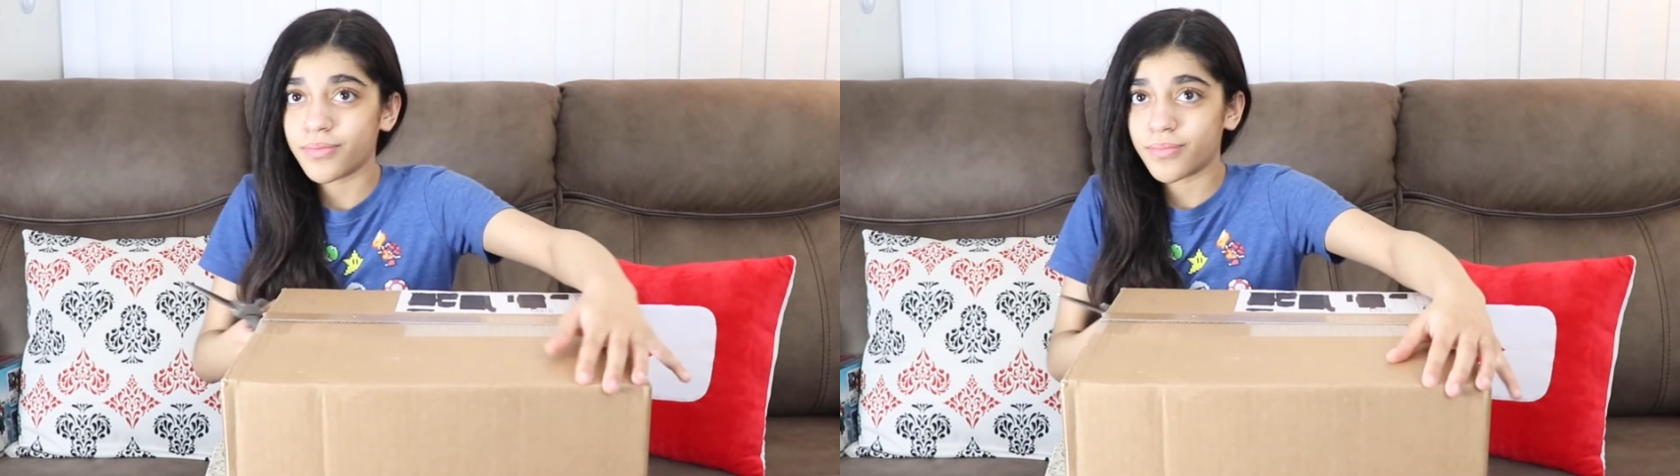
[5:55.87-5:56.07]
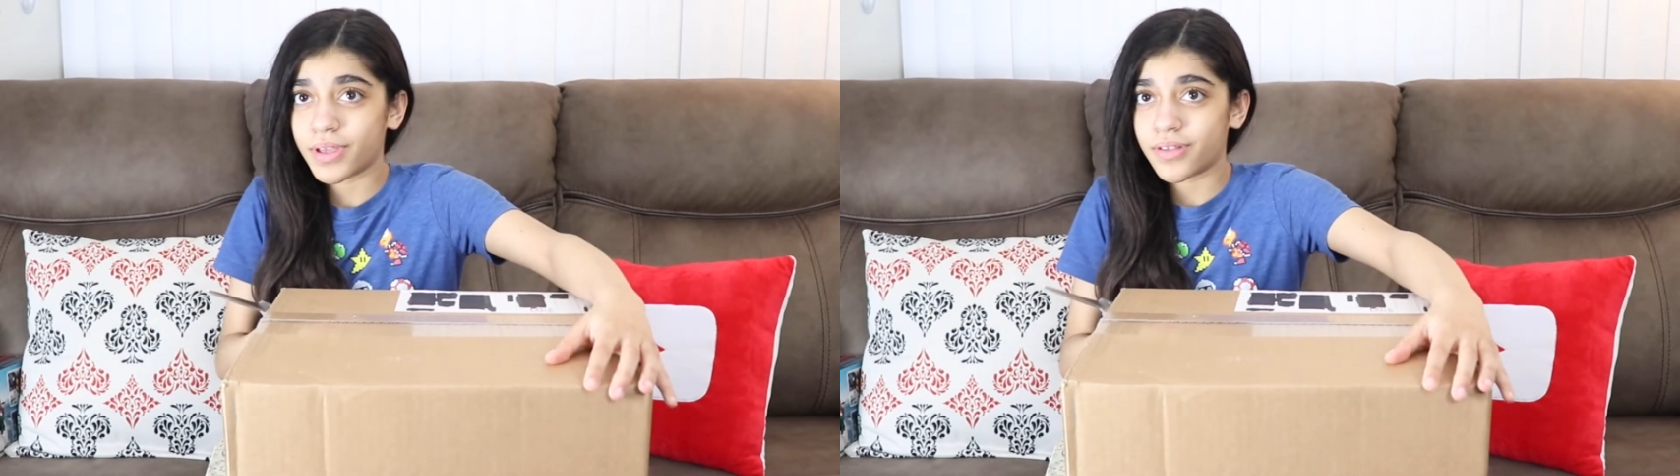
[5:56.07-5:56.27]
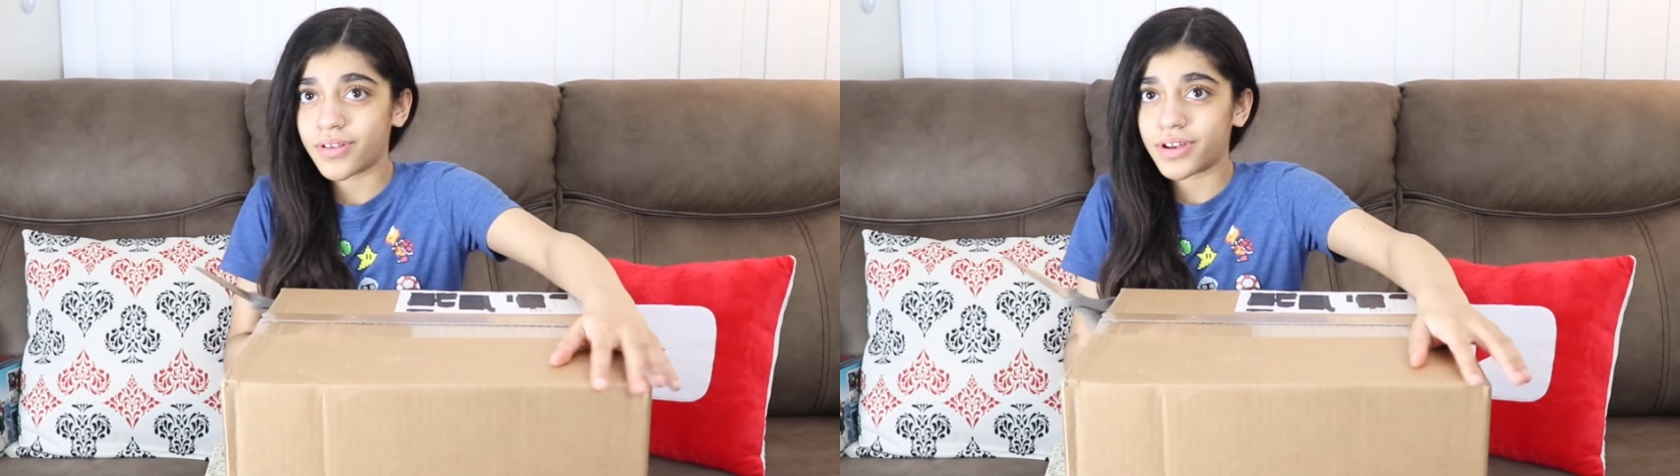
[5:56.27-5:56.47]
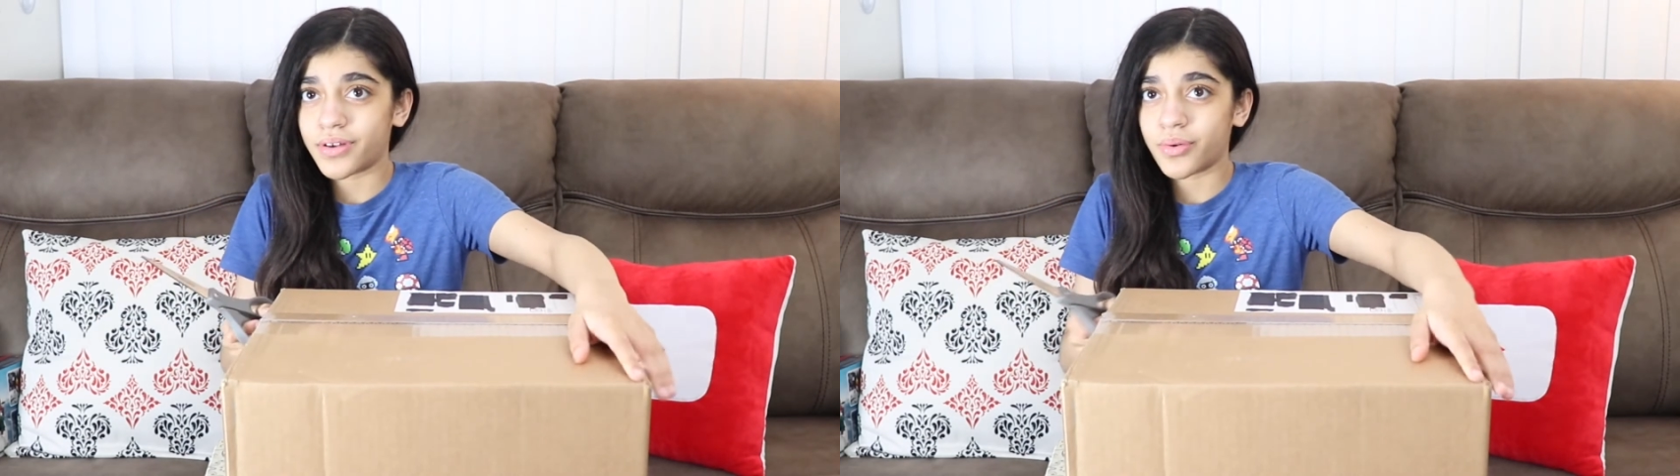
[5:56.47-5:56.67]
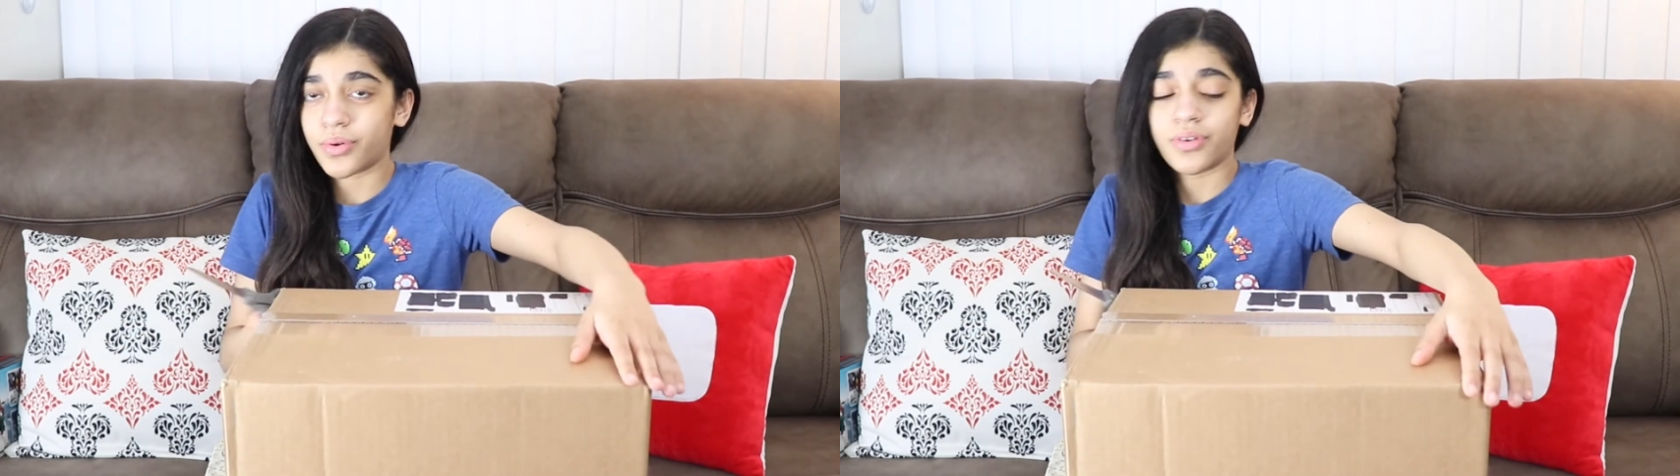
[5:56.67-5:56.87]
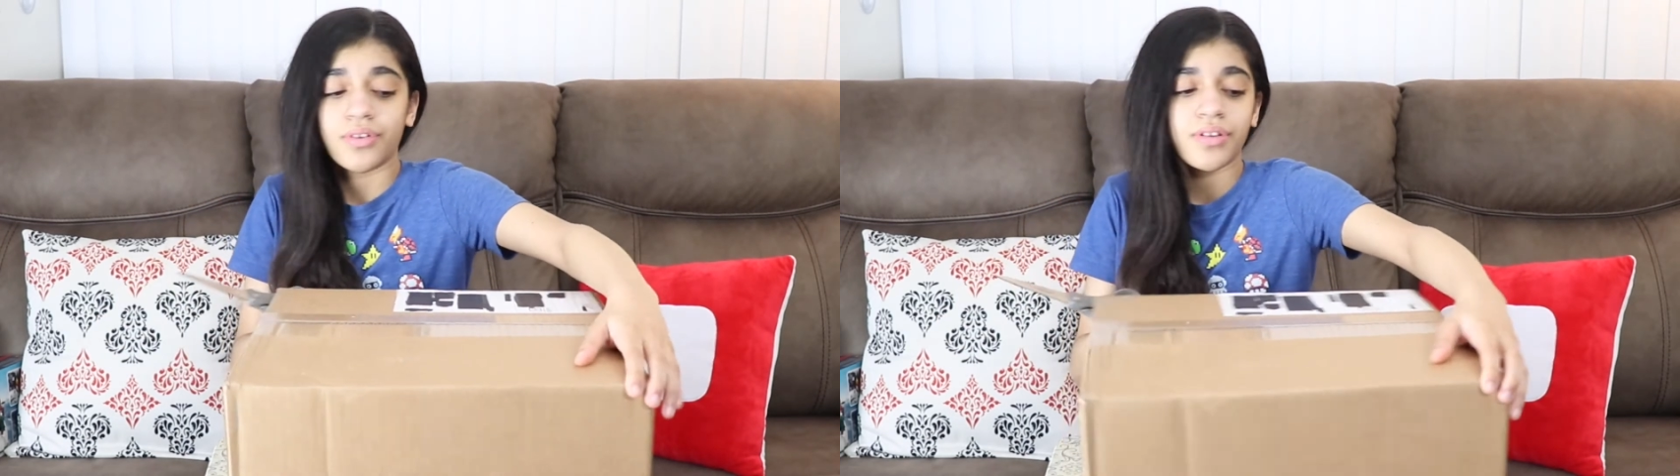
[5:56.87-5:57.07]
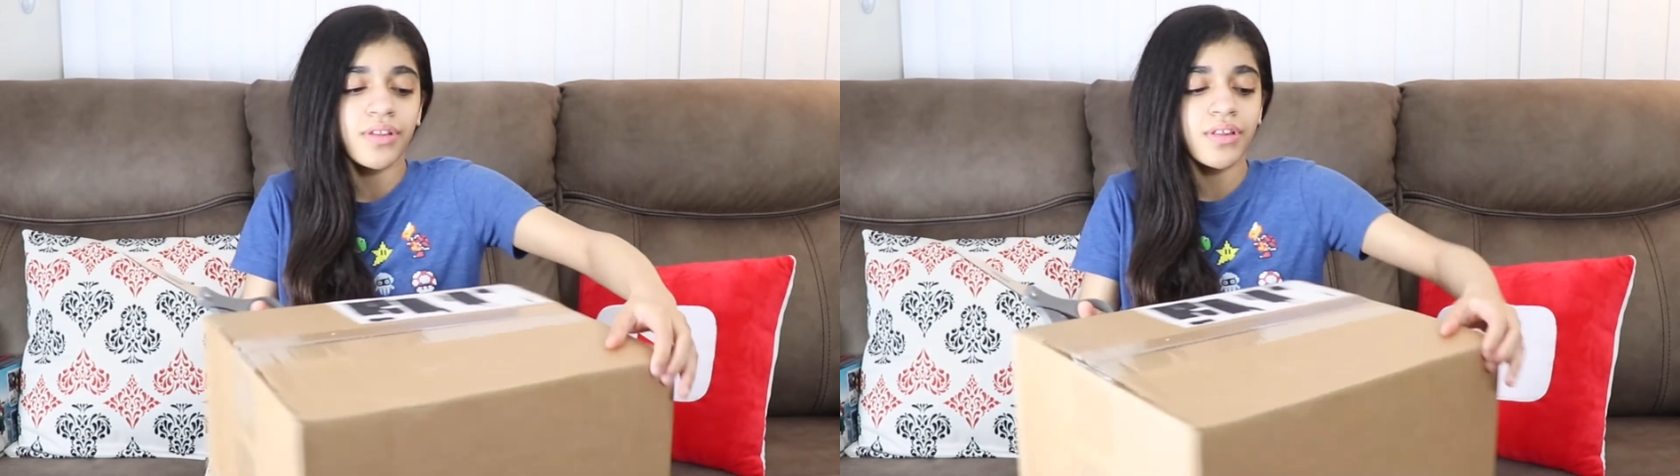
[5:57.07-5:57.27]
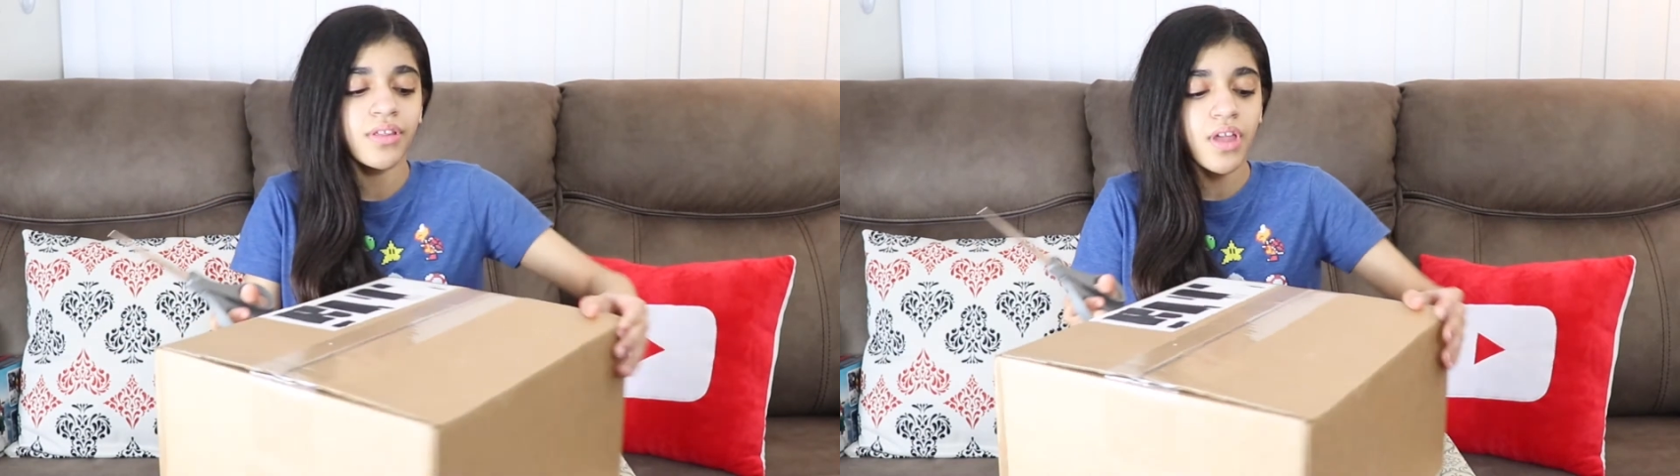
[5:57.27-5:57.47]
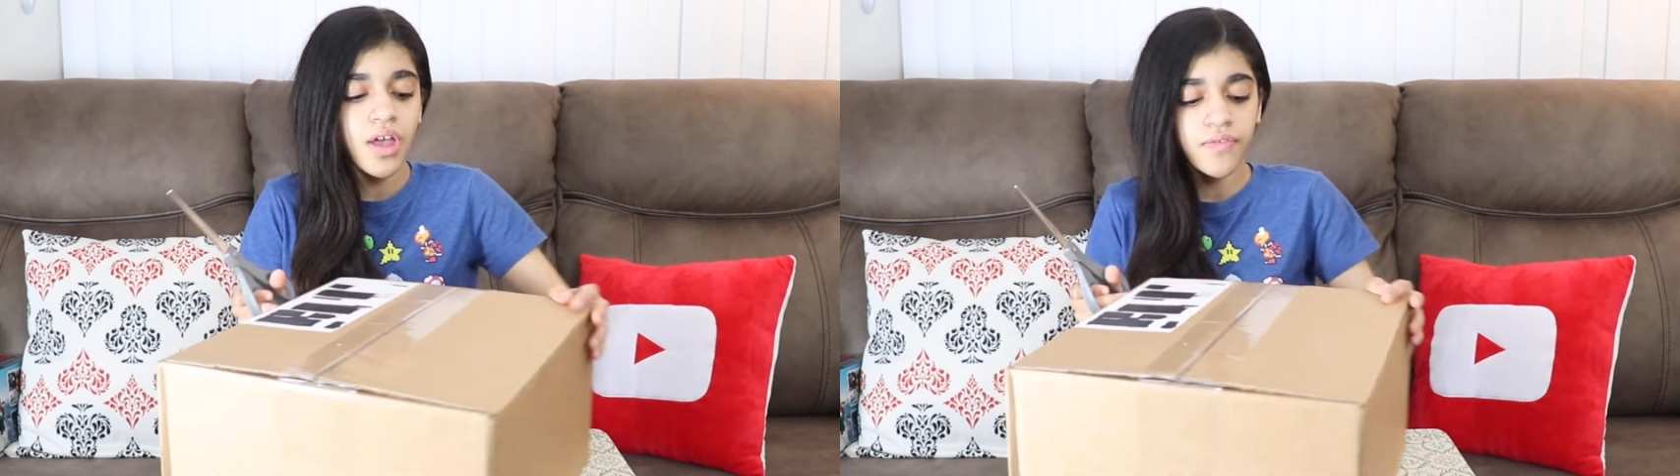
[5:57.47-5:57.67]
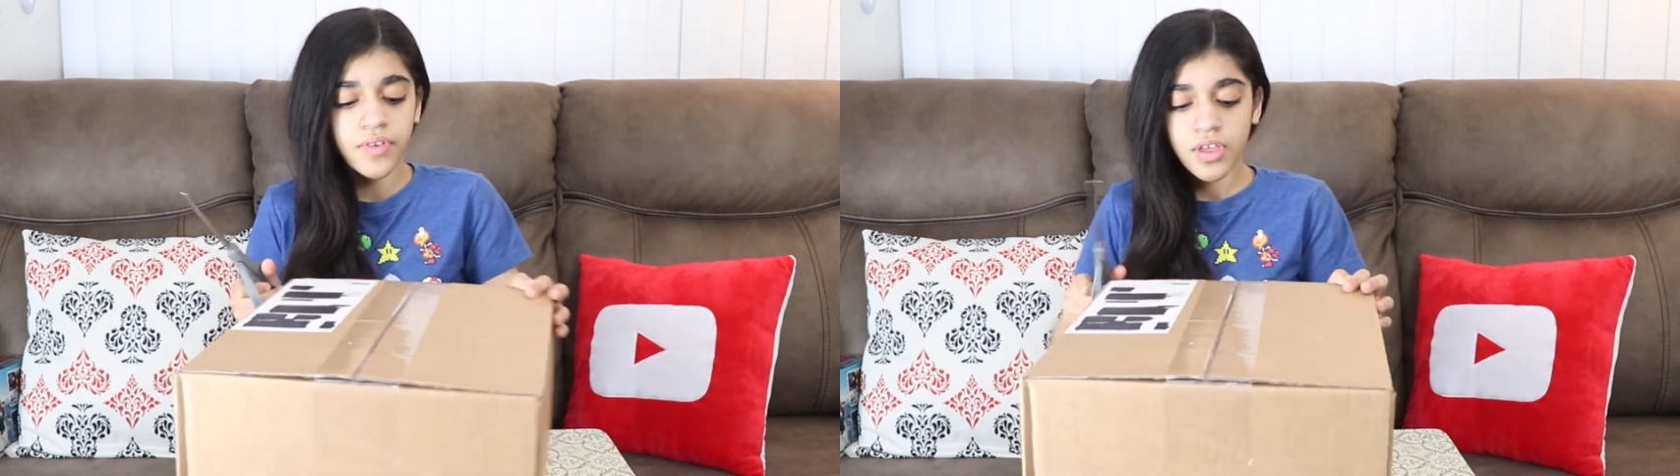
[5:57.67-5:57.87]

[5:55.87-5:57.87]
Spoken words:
based on our orders and stuff,